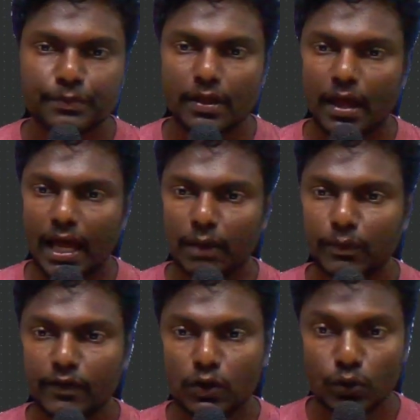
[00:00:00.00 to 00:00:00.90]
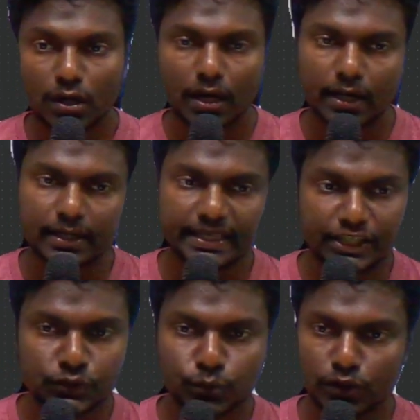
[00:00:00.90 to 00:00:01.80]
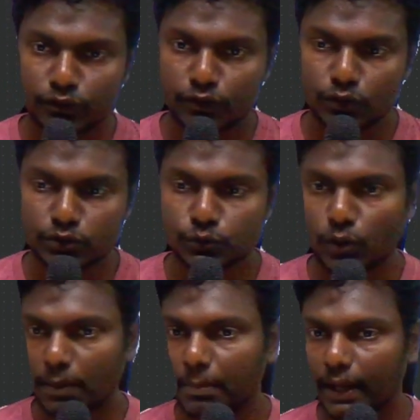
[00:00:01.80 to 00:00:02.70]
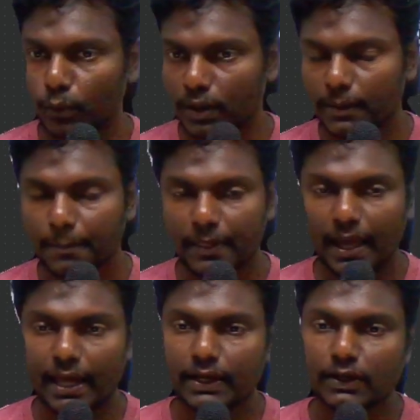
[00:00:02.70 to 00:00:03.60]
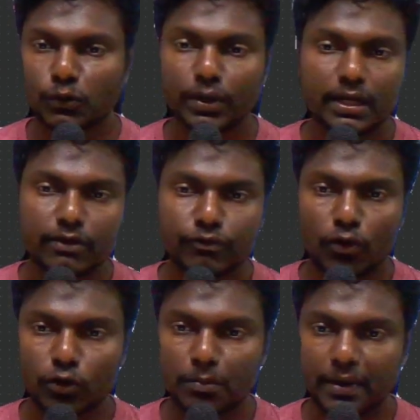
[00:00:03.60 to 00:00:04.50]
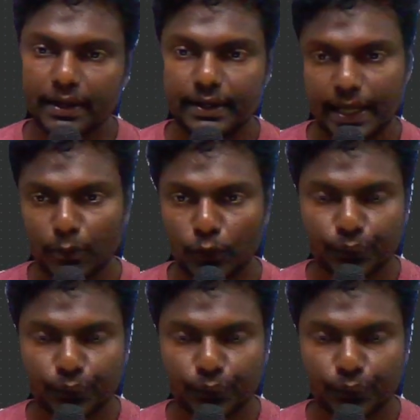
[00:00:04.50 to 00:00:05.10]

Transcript: and we will look at each workflows one by one and quickly followed by a demo.